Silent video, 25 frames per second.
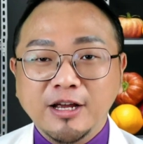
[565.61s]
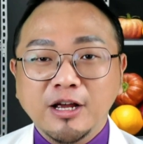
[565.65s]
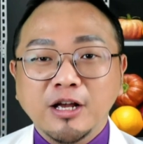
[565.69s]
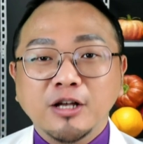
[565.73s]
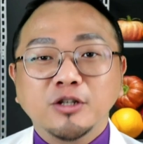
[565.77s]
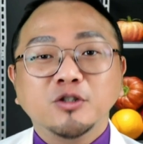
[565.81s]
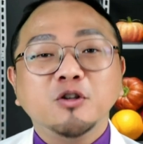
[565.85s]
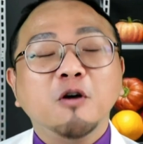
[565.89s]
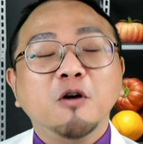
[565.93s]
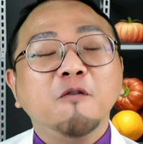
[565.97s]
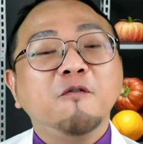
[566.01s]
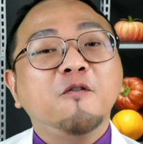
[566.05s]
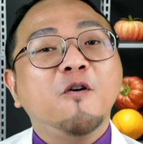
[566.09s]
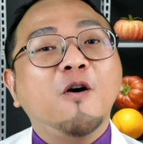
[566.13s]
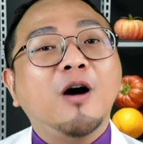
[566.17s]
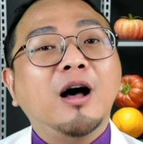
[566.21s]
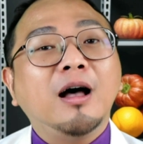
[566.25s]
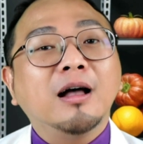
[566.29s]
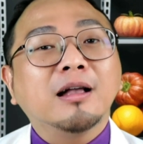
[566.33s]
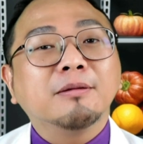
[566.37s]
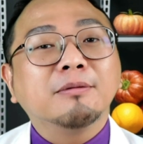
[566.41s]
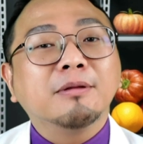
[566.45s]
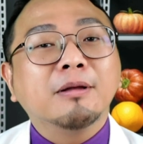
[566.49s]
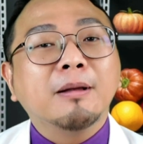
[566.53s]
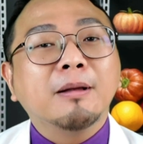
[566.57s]
So for a
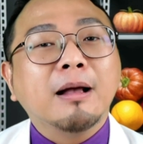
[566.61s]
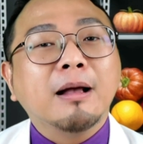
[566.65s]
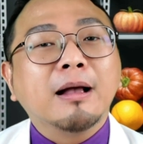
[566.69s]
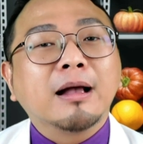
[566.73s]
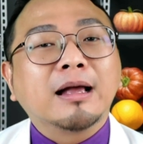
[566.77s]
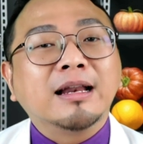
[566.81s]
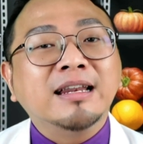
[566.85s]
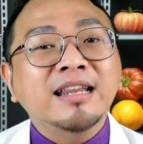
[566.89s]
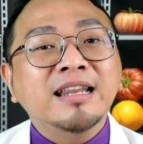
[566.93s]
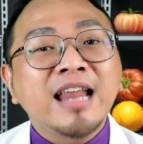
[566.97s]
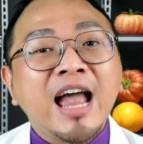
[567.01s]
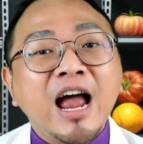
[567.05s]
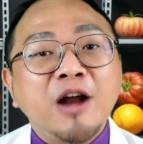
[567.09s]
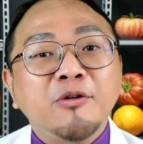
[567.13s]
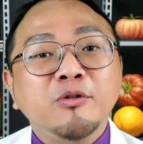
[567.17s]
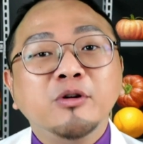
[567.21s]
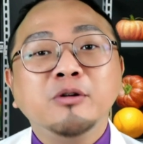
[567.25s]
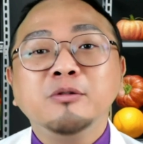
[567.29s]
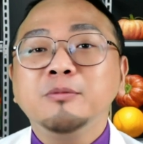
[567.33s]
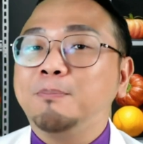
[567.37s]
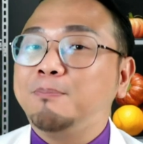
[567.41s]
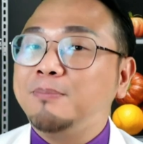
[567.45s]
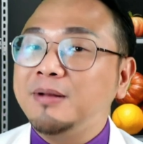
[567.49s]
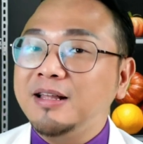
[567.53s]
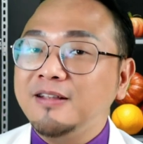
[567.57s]
narrow
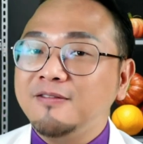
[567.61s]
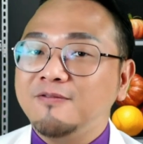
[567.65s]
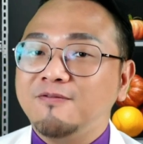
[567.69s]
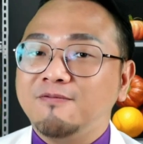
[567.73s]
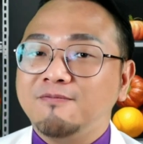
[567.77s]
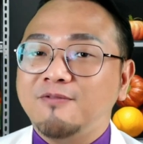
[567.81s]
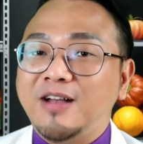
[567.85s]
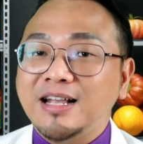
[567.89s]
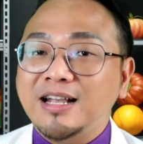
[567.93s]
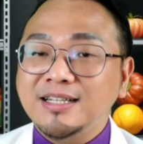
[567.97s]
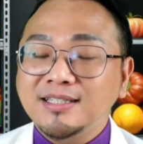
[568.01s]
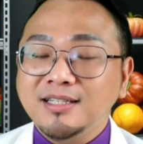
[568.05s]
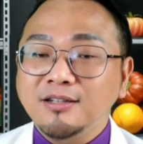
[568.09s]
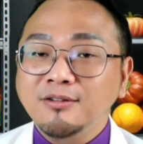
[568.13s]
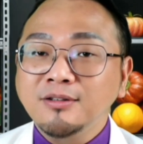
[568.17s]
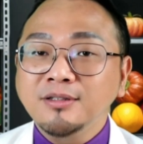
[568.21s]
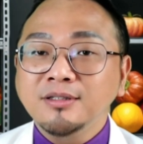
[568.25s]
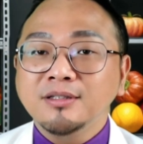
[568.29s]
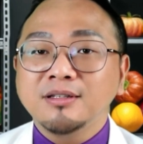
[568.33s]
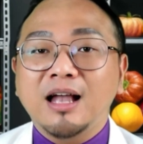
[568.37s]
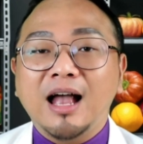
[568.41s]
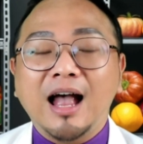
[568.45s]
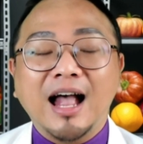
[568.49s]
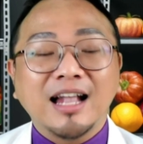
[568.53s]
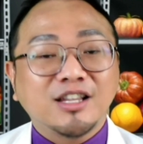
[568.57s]
blood vessels,
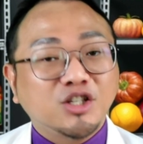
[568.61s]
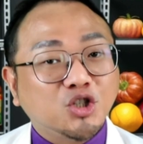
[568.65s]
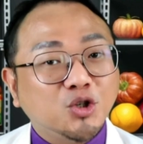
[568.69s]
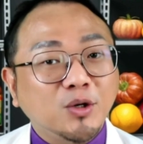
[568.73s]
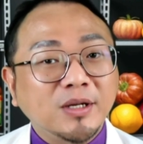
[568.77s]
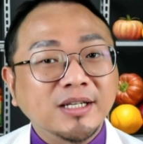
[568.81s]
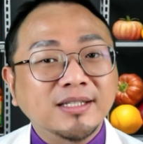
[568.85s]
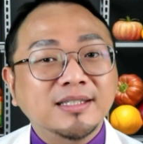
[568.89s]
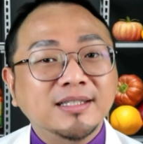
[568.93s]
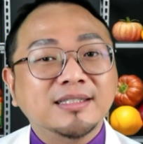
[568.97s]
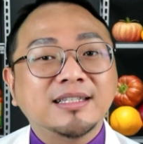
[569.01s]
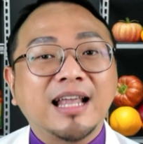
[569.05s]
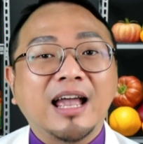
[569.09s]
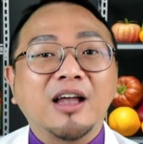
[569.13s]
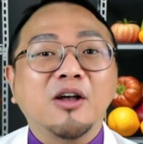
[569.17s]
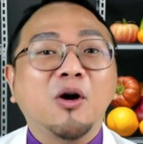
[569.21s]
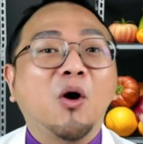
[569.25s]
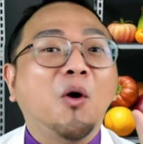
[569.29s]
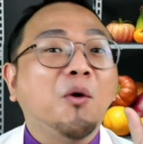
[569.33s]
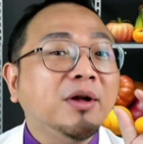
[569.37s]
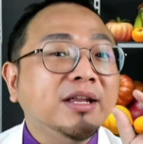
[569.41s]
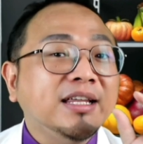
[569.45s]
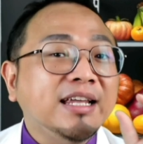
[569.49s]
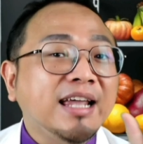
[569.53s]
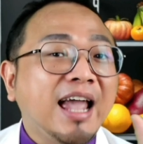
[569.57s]
arteries that are
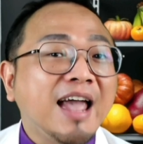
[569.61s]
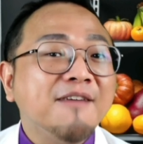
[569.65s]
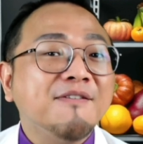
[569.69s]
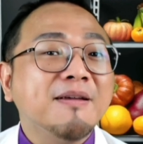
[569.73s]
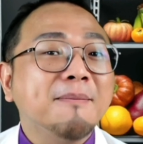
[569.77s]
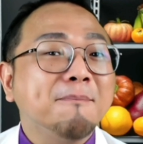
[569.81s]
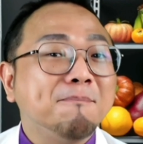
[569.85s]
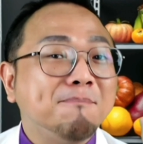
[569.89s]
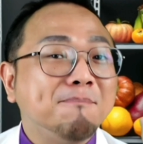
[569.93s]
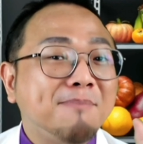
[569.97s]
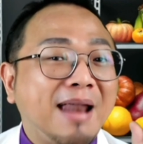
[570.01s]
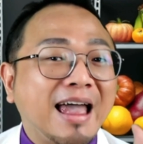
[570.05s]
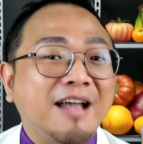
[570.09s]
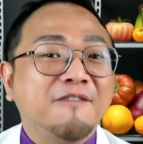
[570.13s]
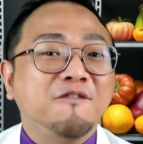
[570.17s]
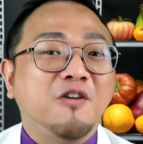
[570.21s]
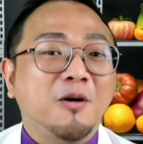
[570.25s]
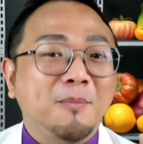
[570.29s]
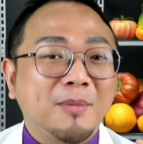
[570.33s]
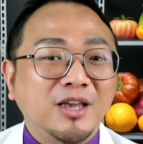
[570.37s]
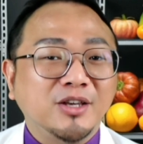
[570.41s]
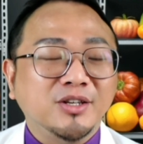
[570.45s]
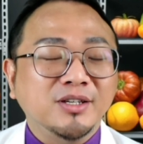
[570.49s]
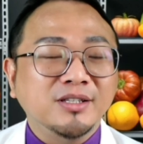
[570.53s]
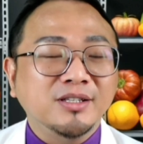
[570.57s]
already having plaque
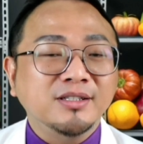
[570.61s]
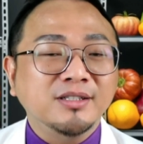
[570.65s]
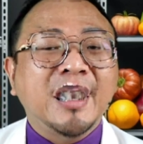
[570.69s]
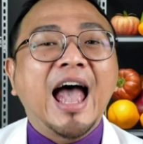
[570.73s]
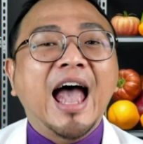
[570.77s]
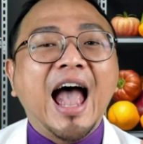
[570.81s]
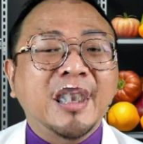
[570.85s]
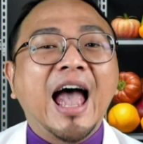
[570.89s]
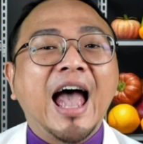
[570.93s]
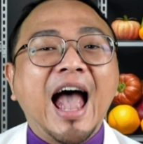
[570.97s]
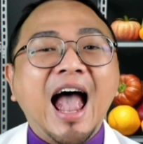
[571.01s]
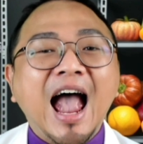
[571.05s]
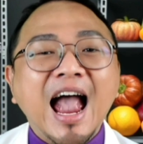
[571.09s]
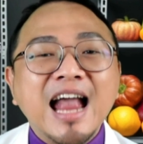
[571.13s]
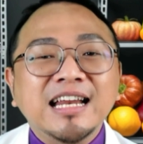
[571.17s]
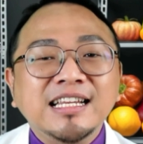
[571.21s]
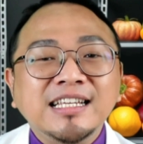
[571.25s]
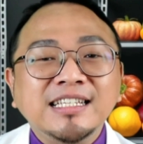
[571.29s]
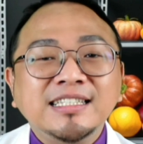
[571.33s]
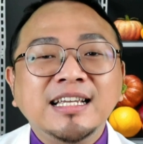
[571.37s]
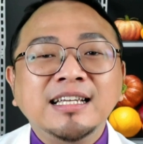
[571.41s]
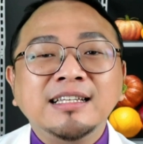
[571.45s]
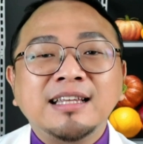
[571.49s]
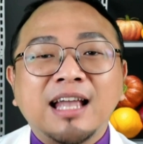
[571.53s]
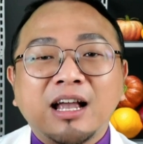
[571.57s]
formations,
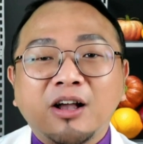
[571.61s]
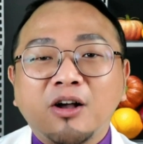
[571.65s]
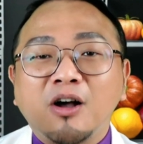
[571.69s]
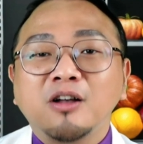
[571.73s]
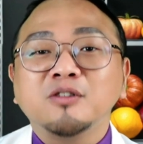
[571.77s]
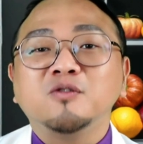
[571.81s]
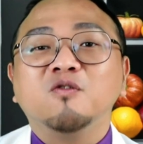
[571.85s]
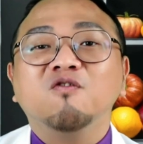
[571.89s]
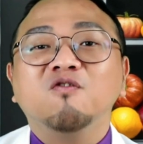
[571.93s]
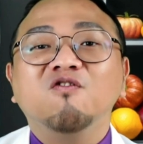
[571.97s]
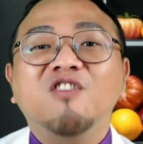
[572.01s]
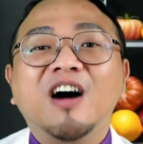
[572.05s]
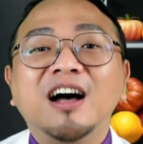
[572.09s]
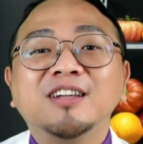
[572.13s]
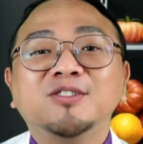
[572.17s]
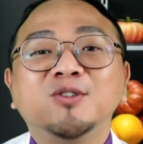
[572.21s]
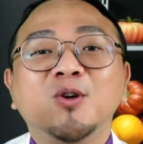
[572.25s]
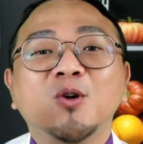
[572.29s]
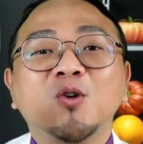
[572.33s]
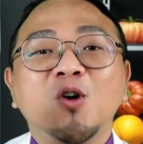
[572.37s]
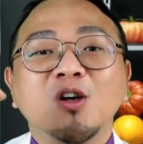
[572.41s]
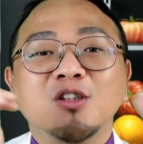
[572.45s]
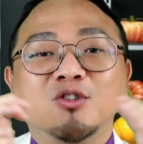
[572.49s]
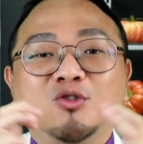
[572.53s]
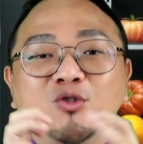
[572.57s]
anything that causes
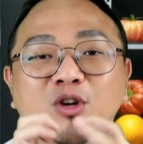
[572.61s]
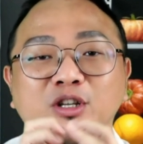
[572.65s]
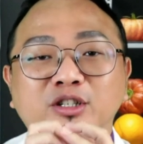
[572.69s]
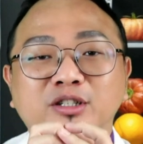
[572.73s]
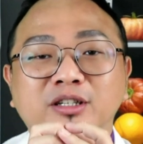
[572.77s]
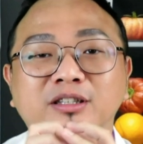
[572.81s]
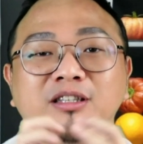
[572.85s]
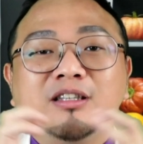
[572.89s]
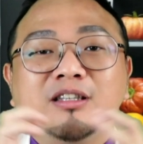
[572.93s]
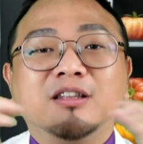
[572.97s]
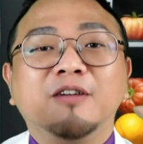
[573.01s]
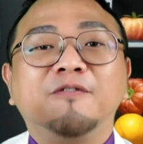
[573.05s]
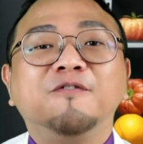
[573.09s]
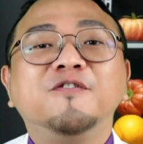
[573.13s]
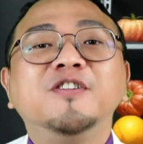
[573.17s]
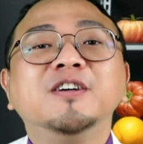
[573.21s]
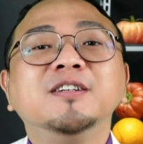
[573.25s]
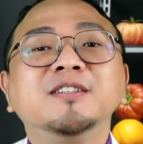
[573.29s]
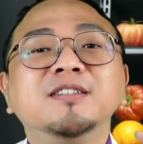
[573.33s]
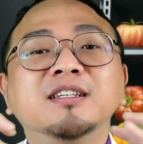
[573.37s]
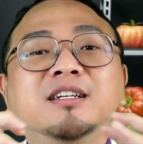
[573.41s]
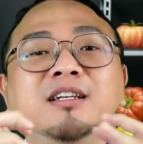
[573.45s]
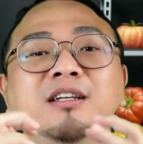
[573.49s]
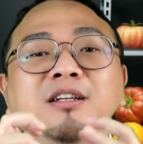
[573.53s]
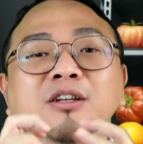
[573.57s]
vasoconstriction, the
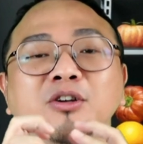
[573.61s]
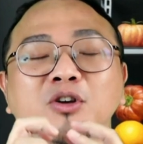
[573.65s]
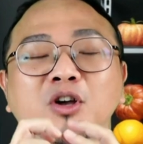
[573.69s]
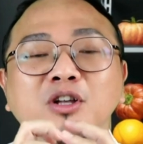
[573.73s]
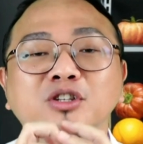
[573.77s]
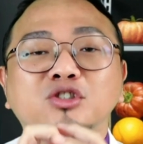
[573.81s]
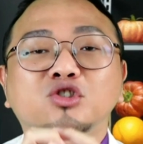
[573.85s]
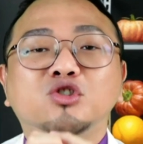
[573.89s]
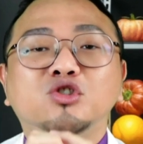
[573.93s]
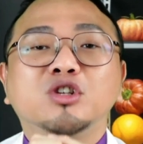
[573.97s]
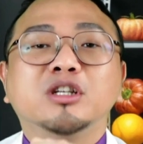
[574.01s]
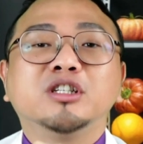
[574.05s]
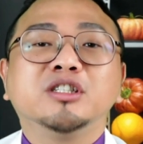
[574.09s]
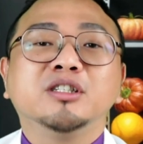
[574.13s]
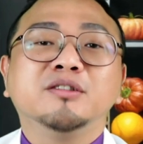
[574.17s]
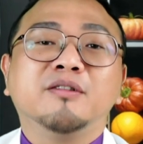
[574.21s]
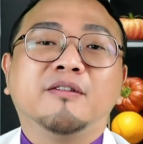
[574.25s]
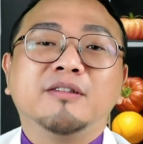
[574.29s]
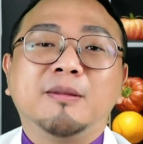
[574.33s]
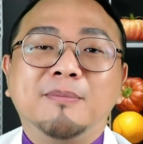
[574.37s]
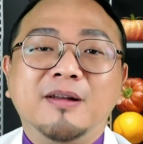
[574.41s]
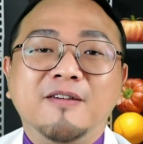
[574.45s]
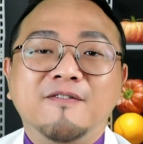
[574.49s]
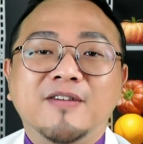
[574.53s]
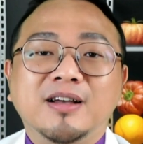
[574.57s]
further constriction of the
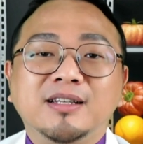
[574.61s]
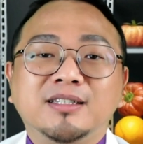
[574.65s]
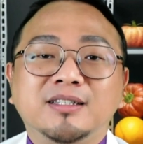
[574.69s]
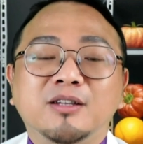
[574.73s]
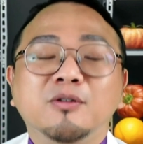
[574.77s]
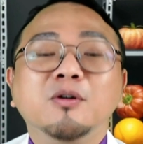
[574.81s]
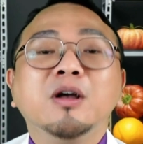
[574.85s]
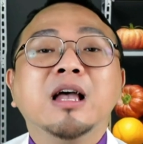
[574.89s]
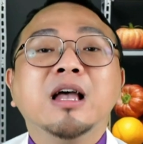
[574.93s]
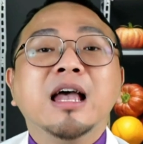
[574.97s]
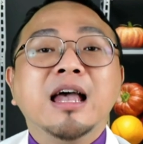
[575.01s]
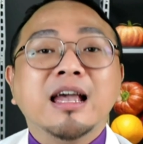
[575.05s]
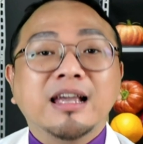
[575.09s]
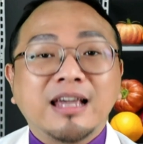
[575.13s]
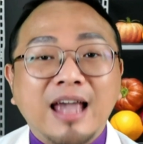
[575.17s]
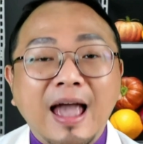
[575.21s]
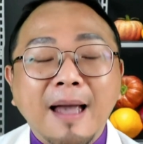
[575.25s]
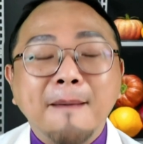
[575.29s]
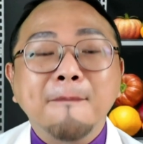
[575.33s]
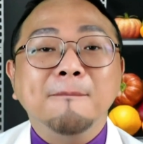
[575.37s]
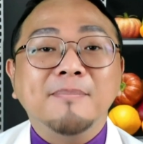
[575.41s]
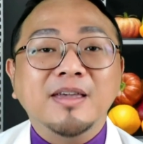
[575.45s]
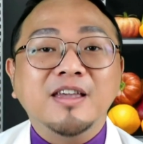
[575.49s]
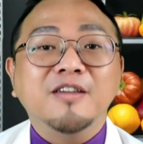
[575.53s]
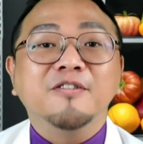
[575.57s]
blood vessel
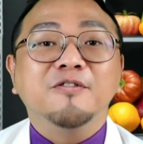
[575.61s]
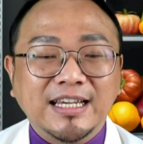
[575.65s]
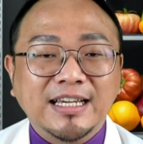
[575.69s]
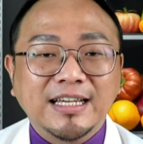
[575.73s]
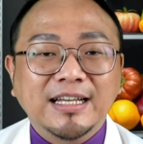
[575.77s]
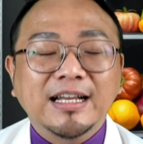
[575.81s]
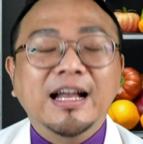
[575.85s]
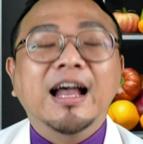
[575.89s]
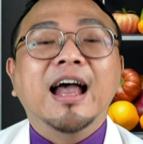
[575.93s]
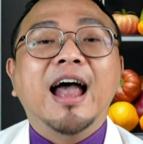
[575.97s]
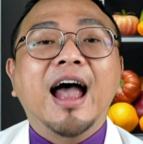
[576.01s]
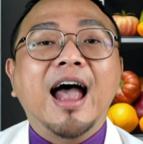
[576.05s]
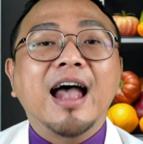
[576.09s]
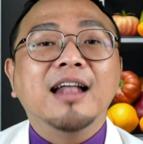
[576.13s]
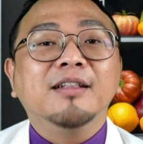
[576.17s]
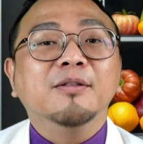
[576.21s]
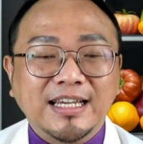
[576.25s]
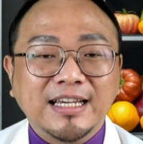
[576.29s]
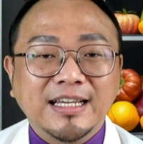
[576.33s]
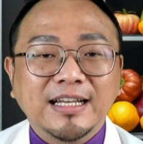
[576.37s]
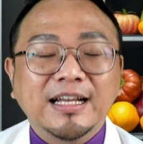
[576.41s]
can be risky.